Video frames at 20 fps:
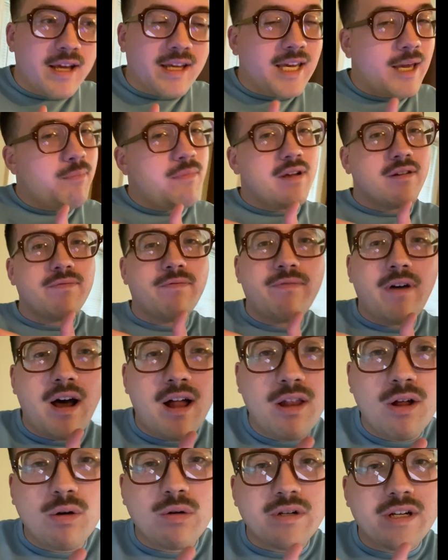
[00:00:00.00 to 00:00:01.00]
give me a
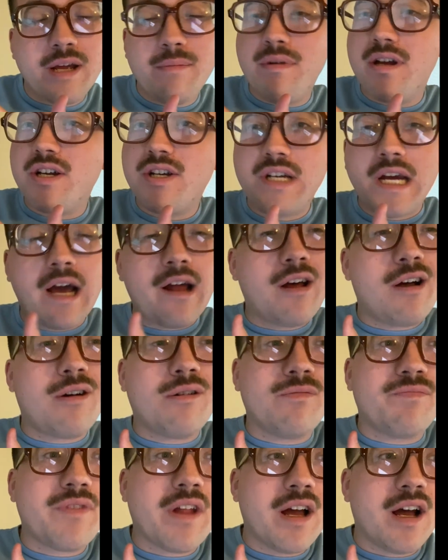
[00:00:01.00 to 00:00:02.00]
follow, give me a shout
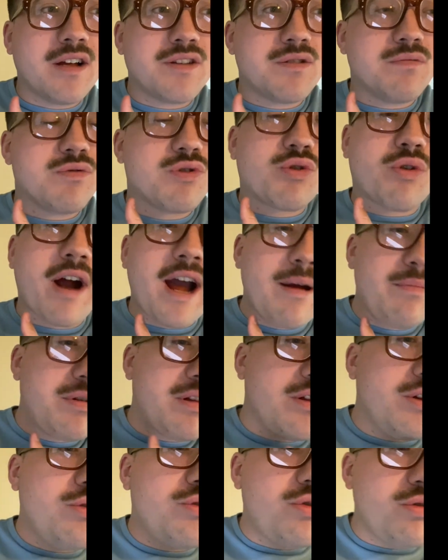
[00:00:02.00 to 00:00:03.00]
out, uh, subscribe
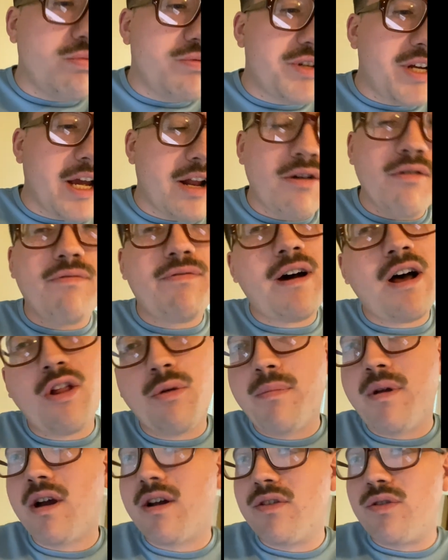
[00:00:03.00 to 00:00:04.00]
to the YouTube channel, follow
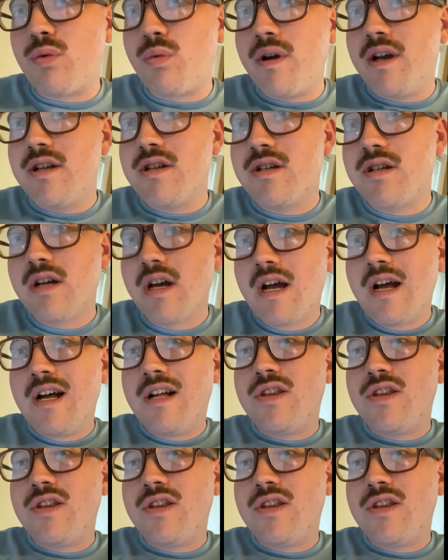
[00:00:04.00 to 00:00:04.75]
me on Twitch.